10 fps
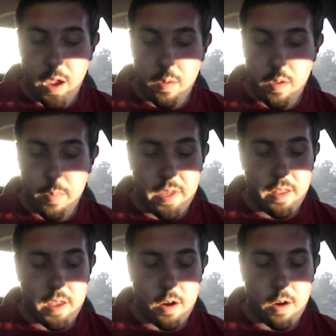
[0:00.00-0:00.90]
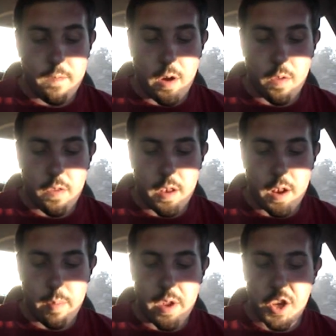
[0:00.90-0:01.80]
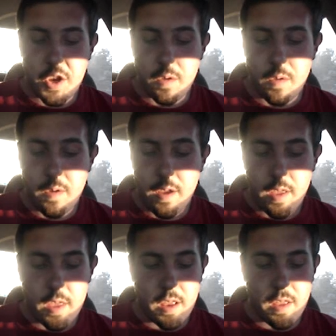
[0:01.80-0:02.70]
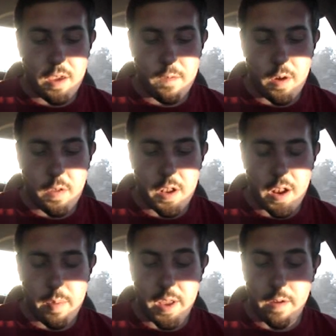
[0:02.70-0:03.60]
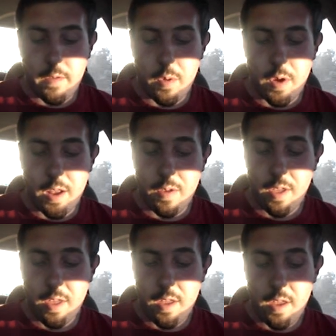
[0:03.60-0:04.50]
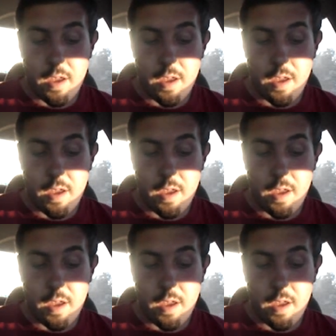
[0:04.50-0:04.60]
how it's basically her fault that I met you, then it's your fault that I met everyone else.